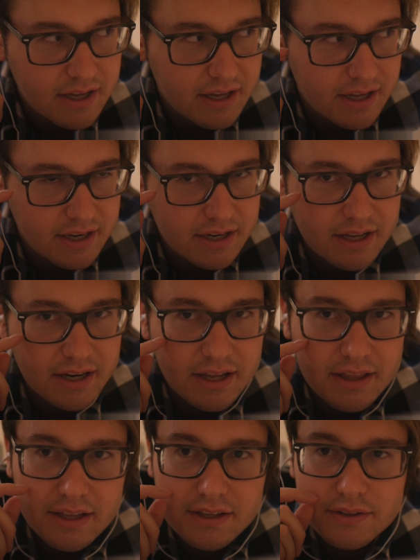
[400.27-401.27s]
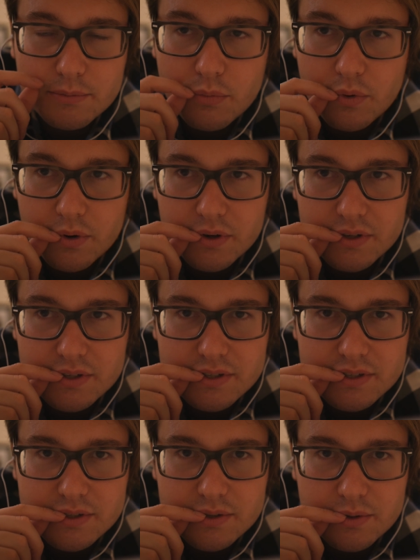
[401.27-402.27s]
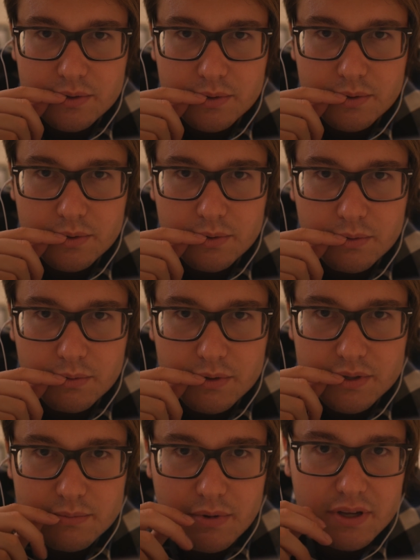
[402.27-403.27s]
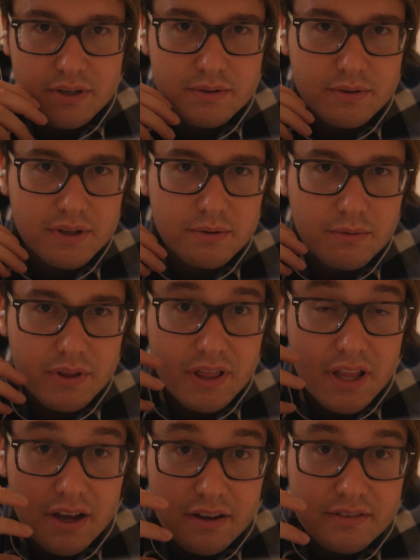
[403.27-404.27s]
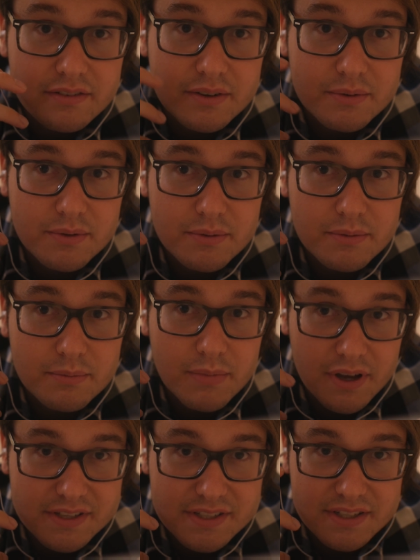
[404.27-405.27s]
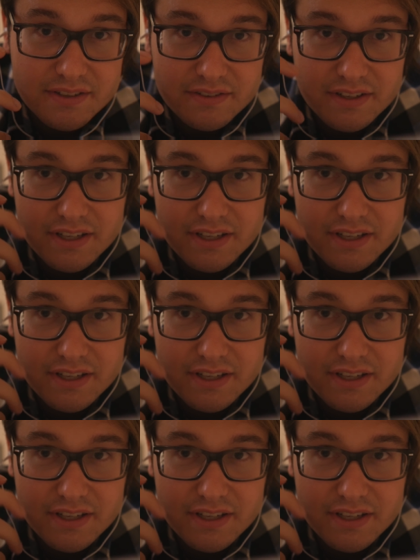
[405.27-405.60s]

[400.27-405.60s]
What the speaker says: And I think it's important to respond to it with love and with positivity.